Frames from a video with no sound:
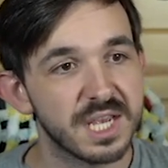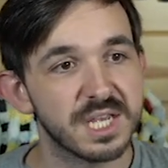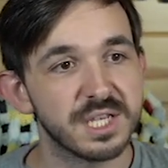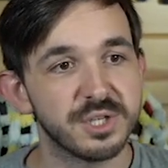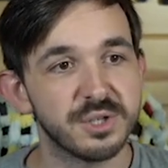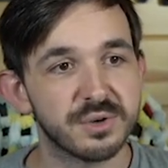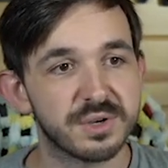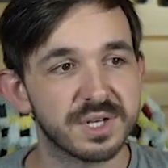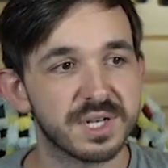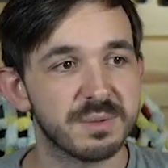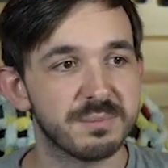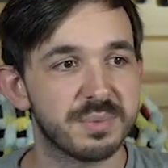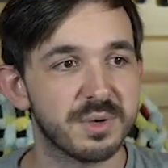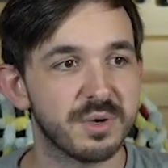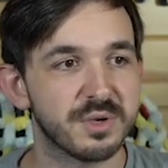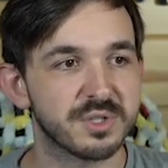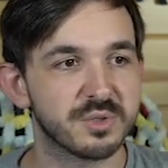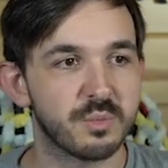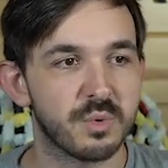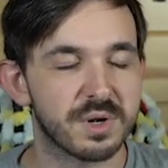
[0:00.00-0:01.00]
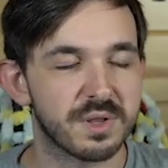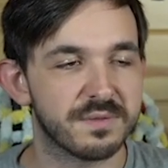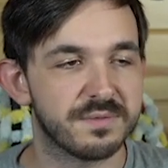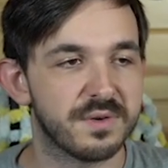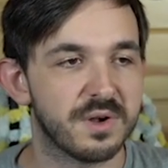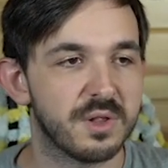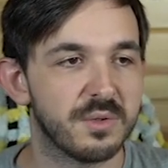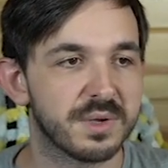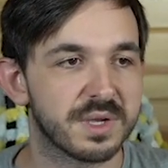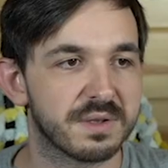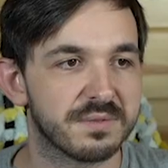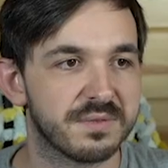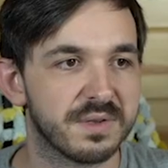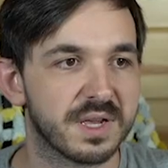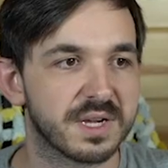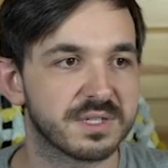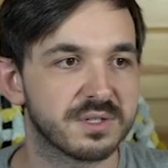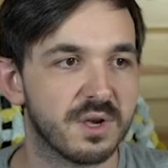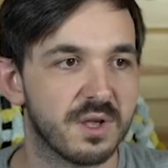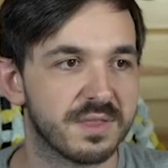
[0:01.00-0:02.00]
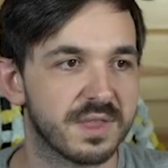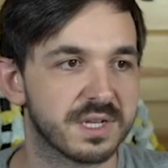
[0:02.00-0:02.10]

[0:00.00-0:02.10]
you can impose one of the following effects on